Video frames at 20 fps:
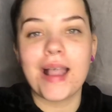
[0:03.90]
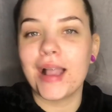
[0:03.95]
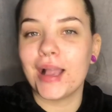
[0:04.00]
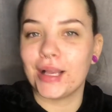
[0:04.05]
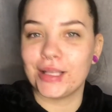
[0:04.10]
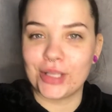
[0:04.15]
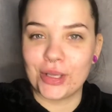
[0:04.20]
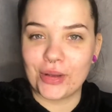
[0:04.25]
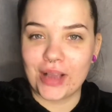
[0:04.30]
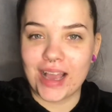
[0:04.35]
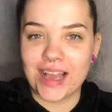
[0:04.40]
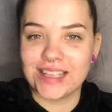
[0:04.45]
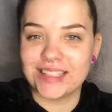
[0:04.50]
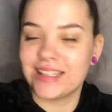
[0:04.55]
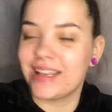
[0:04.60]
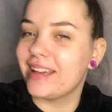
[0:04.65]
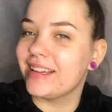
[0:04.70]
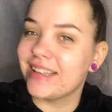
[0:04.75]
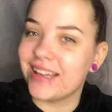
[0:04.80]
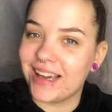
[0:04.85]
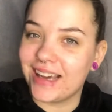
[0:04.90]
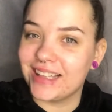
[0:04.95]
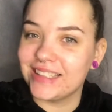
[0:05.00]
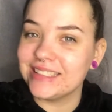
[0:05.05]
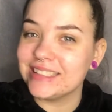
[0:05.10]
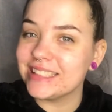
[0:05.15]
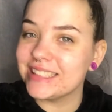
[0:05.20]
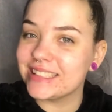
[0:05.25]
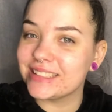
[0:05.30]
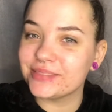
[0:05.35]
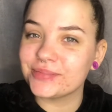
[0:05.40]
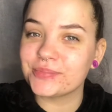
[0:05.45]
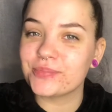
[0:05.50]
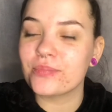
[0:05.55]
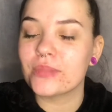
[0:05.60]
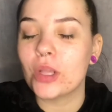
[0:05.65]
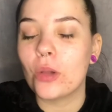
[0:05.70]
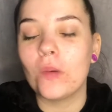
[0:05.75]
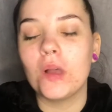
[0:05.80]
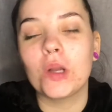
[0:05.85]
Hello guys and gals,
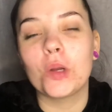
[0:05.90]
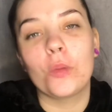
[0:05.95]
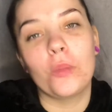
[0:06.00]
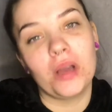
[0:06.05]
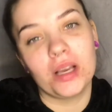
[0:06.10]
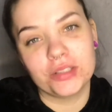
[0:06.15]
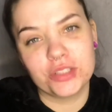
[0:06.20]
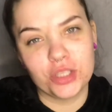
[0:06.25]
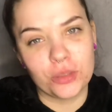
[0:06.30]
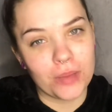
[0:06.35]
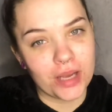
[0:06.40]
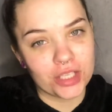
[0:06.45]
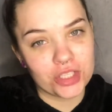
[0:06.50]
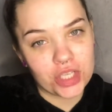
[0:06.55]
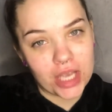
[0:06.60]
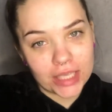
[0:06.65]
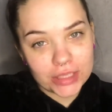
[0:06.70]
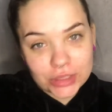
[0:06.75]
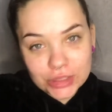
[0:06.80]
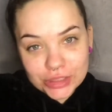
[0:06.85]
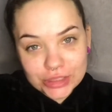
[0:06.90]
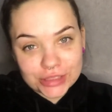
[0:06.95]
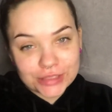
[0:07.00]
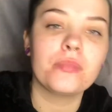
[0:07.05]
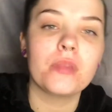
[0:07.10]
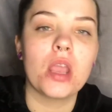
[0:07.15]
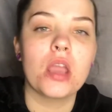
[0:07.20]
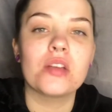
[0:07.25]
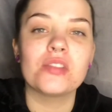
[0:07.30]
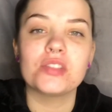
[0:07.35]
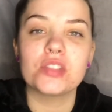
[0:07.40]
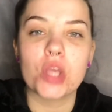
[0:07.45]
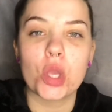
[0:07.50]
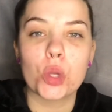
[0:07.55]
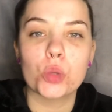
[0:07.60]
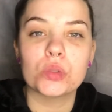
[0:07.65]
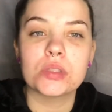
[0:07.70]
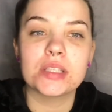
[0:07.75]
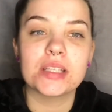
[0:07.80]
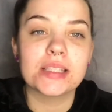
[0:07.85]
welcome back to my channel. So
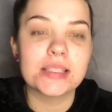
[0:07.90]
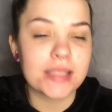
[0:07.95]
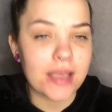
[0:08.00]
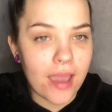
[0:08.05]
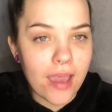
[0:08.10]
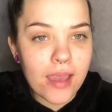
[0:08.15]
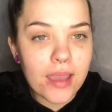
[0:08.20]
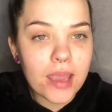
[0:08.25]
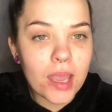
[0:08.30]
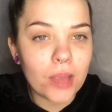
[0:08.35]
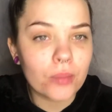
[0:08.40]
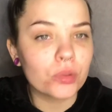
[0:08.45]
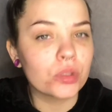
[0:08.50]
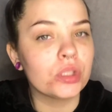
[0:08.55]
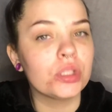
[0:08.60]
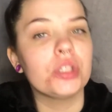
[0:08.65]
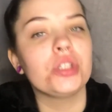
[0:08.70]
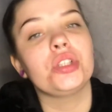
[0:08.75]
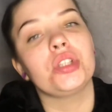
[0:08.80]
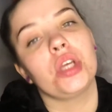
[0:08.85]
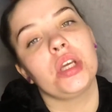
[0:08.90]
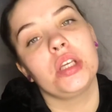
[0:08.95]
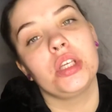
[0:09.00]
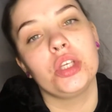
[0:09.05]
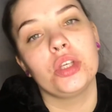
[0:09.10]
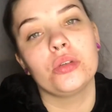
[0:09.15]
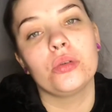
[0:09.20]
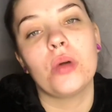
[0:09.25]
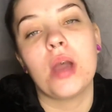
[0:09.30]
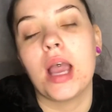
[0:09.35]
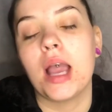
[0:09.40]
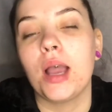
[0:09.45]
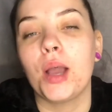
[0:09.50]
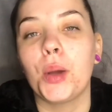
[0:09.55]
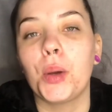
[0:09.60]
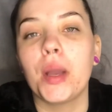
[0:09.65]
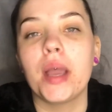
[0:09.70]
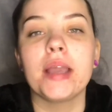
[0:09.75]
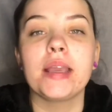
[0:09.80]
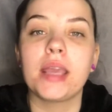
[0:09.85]
today I'm going to show you how I
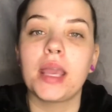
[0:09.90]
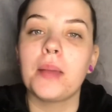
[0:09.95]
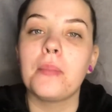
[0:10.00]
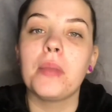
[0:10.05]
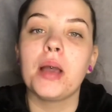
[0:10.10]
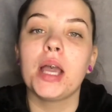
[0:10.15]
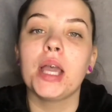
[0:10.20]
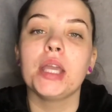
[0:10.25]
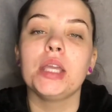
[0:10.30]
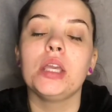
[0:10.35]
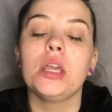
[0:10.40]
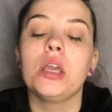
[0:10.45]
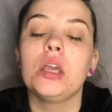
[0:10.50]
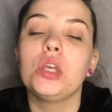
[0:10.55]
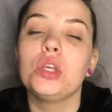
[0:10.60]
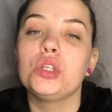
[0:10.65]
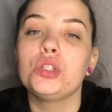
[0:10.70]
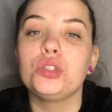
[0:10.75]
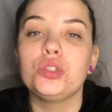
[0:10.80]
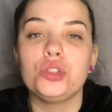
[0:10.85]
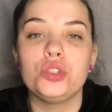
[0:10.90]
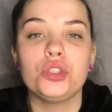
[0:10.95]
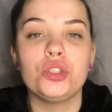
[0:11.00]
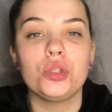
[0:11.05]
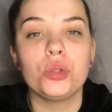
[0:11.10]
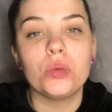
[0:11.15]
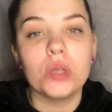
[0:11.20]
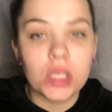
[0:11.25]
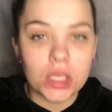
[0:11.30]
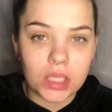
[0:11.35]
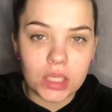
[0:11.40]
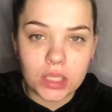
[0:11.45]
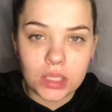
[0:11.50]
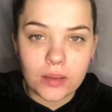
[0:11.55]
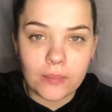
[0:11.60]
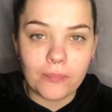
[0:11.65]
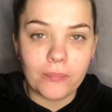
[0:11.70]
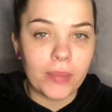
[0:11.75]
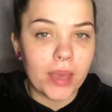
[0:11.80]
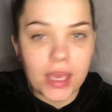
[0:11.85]
get my dewy
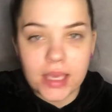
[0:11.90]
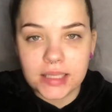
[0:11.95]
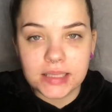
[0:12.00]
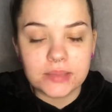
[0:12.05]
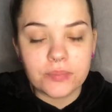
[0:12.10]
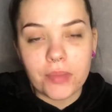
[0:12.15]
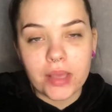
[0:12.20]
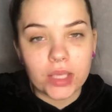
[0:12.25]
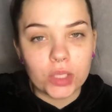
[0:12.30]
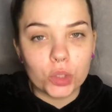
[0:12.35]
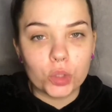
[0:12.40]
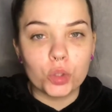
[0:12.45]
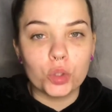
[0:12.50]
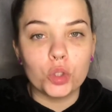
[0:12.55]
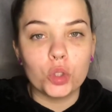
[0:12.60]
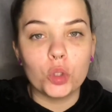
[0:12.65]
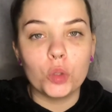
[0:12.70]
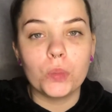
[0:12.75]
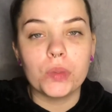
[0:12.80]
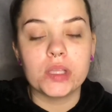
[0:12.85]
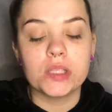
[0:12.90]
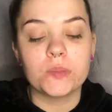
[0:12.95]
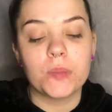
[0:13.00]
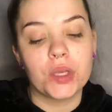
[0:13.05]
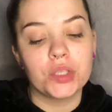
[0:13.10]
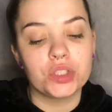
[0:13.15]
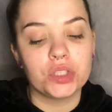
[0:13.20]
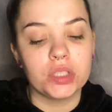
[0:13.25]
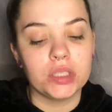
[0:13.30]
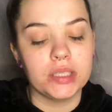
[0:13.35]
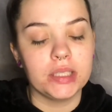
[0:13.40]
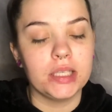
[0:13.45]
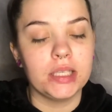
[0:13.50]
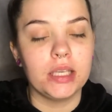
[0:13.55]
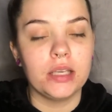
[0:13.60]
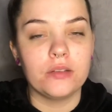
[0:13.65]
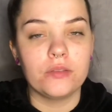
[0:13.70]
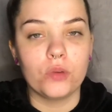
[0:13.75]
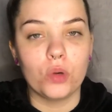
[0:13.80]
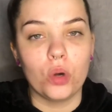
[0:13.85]
base makeup, especially
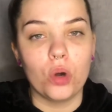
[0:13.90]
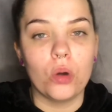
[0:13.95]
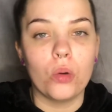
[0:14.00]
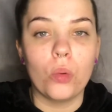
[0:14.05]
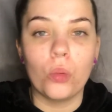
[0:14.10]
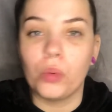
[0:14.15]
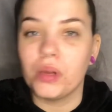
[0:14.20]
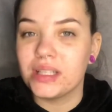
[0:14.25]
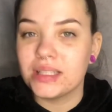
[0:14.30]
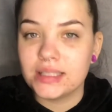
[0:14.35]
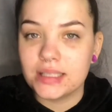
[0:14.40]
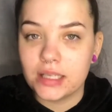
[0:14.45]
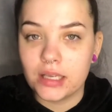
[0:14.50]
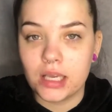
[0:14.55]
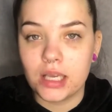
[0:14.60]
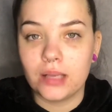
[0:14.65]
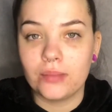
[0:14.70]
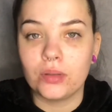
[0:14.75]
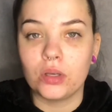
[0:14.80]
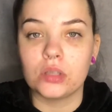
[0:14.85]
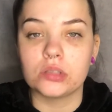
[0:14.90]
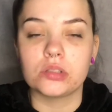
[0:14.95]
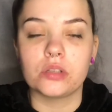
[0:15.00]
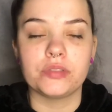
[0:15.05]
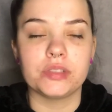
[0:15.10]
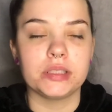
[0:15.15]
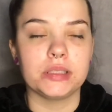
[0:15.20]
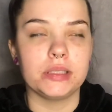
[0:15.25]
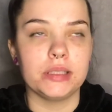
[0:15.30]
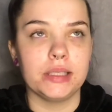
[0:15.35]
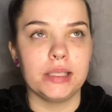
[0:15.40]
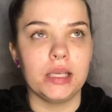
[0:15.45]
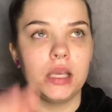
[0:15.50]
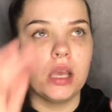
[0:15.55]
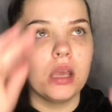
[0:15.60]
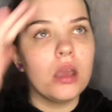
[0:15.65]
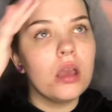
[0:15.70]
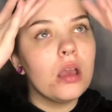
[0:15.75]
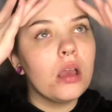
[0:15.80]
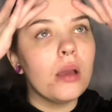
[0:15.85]
for winter, because obviously
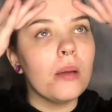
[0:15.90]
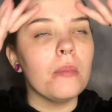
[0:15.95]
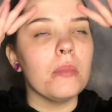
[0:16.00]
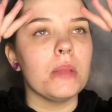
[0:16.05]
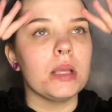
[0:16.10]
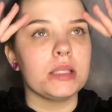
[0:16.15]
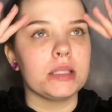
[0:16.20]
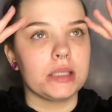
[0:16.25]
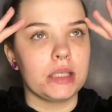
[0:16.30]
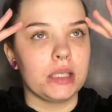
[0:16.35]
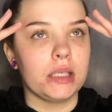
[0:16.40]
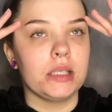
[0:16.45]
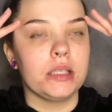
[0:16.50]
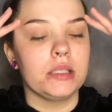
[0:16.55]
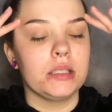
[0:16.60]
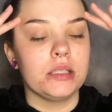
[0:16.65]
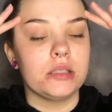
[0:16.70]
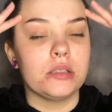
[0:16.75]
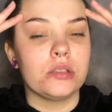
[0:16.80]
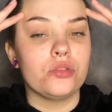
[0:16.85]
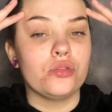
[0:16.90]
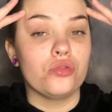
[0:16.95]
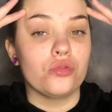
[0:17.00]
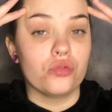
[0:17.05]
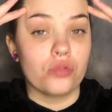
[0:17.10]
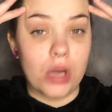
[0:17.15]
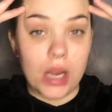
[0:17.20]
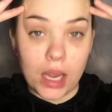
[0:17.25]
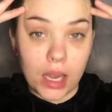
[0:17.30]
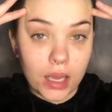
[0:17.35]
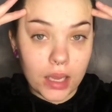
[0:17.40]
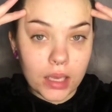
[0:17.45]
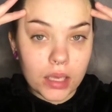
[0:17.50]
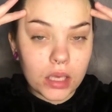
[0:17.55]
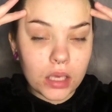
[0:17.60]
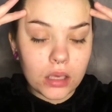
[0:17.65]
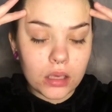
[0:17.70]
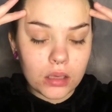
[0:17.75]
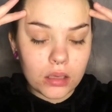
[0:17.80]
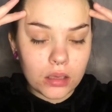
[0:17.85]
my skin is dry.
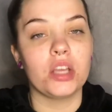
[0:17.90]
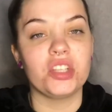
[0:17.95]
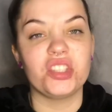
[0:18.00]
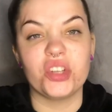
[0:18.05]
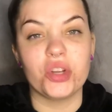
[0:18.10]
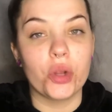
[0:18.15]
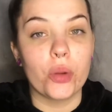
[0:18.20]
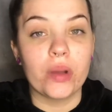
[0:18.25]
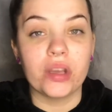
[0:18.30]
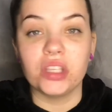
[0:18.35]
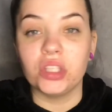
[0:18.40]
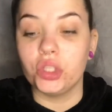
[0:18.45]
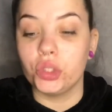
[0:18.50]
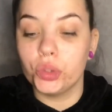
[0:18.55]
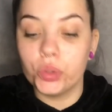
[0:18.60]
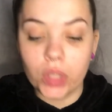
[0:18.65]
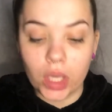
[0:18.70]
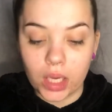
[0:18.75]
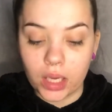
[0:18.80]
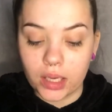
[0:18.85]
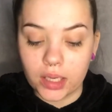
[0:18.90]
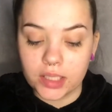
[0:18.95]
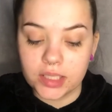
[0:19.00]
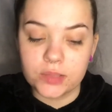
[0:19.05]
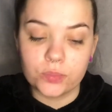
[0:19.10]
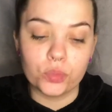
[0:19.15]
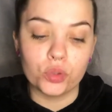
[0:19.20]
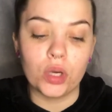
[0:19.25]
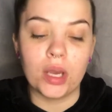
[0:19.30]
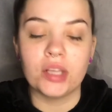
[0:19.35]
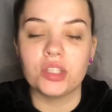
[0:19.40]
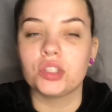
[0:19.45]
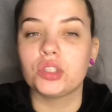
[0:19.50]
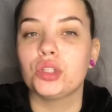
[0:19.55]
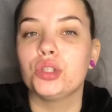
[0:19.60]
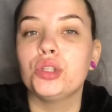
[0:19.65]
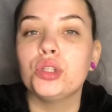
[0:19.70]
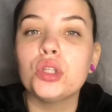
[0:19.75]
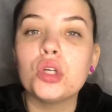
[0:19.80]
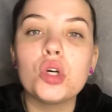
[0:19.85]
I know about you guys, but I just
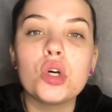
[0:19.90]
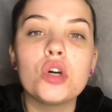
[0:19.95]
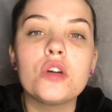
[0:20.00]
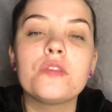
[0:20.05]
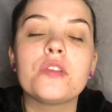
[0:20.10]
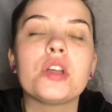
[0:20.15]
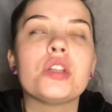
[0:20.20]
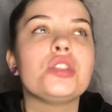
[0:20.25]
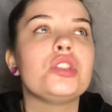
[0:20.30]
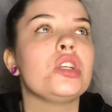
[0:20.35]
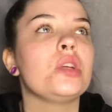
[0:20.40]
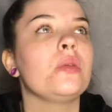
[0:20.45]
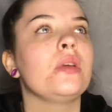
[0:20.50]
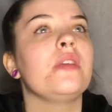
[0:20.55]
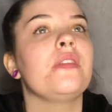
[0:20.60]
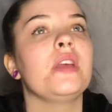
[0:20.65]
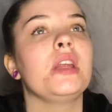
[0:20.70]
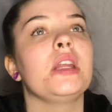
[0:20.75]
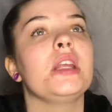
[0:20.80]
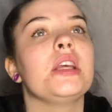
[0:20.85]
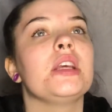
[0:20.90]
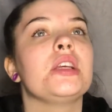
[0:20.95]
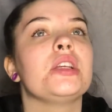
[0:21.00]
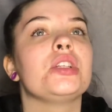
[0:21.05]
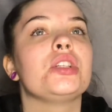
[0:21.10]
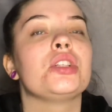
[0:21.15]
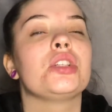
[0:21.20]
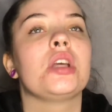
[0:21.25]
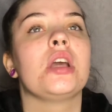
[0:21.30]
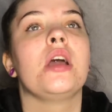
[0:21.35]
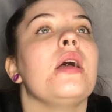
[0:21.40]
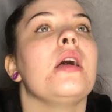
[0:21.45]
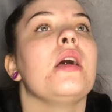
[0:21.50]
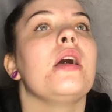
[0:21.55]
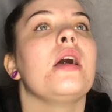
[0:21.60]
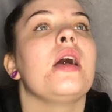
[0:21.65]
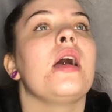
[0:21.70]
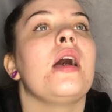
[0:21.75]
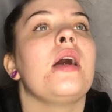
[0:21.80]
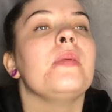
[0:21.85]
love a dewy finish.
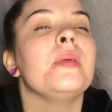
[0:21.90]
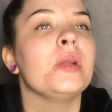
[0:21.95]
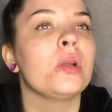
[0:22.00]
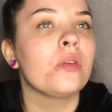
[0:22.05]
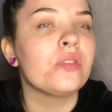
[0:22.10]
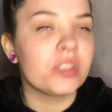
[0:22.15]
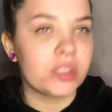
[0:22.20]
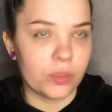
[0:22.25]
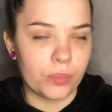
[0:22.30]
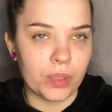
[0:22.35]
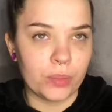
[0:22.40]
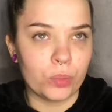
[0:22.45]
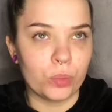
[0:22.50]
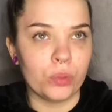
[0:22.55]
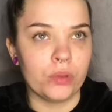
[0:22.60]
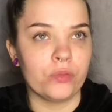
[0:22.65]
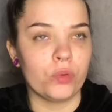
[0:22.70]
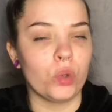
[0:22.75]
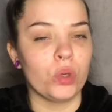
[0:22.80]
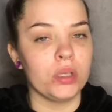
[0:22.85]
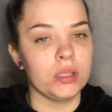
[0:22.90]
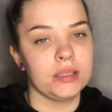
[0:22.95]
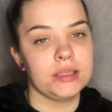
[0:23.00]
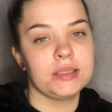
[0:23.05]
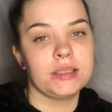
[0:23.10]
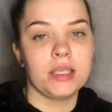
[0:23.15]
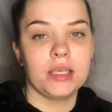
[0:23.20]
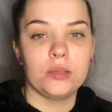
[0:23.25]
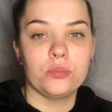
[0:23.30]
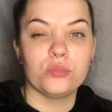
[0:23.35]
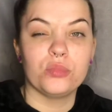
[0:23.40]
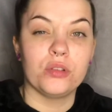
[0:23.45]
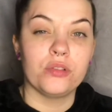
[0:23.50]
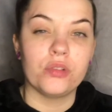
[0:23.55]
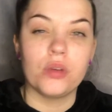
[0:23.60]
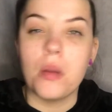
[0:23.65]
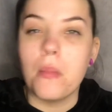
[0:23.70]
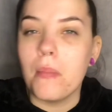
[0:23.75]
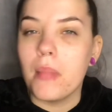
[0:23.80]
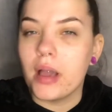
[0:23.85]
I mean, obviously people with oily skin prefer
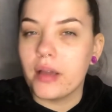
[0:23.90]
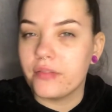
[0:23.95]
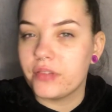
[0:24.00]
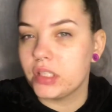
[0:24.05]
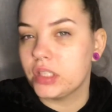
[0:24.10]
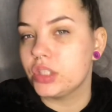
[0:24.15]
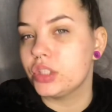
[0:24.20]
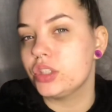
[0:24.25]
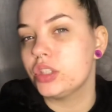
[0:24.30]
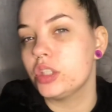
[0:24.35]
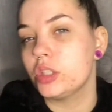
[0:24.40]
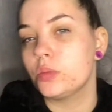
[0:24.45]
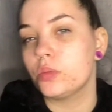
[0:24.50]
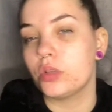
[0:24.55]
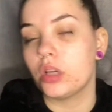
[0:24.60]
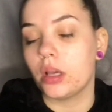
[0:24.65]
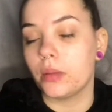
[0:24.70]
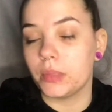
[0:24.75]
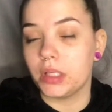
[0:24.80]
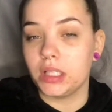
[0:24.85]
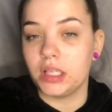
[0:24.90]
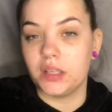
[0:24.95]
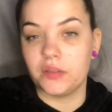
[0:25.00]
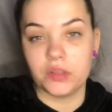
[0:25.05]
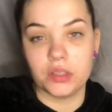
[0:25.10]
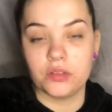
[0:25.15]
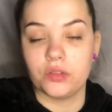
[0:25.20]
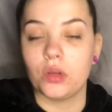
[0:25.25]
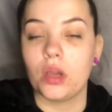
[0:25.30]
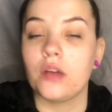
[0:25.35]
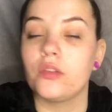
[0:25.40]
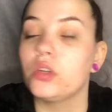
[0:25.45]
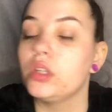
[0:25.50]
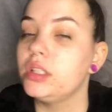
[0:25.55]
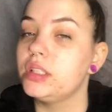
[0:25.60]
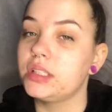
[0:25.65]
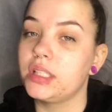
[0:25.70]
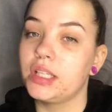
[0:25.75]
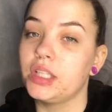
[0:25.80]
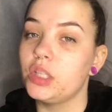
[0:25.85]
matte finishes, but I mean, even if you have oily
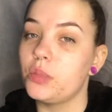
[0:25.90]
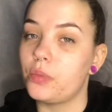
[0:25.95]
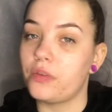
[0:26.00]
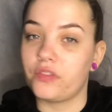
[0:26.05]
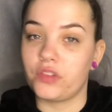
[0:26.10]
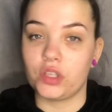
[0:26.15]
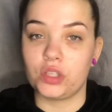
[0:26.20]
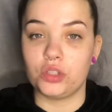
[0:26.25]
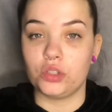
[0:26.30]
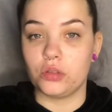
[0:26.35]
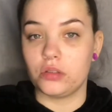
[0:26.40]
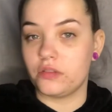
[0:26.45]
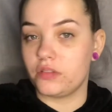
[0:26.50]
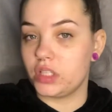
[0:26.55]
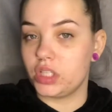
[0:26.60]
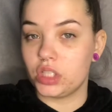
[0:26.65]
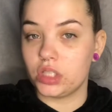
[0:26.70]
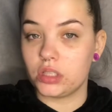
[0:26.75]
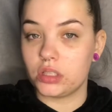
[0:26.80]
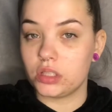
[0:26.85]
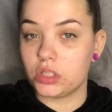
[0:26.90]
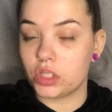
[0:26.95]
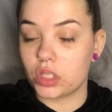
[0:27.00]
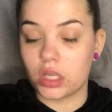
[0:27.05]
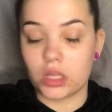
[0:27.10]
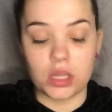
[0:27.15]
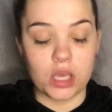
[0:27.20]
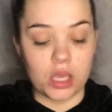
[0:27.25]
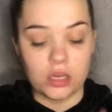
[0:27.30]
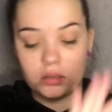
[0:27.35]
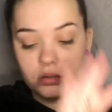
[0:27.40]
skin you prefer dewy finish, then